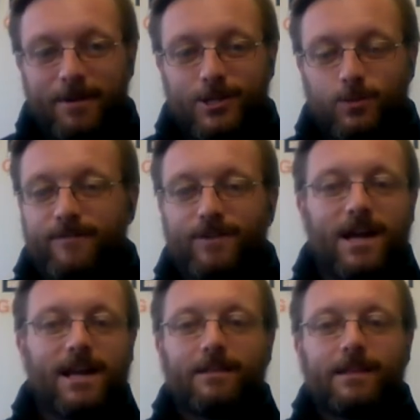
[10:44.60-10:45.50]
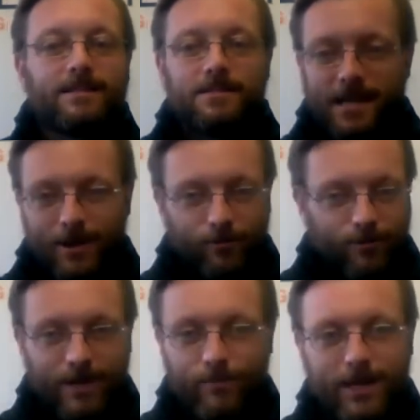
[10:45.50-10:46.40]
Because we fly a light and sound
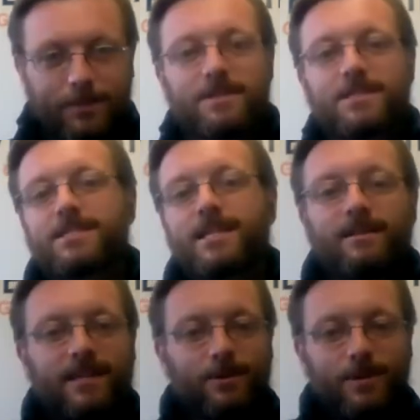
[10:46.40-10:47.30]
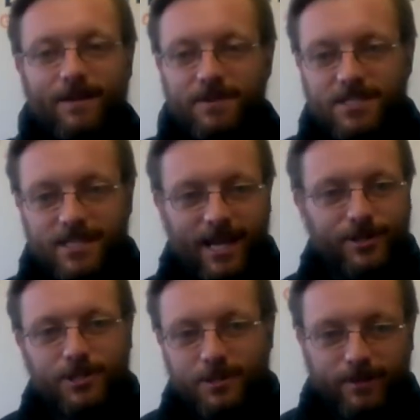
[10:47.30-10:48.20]
rig right up to the ceiling. We have the
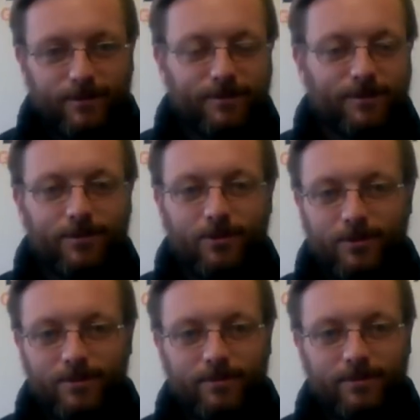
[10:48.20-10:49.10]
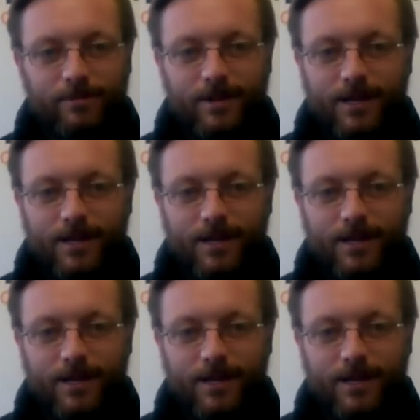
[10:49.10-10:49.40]
stage in the middle of the room.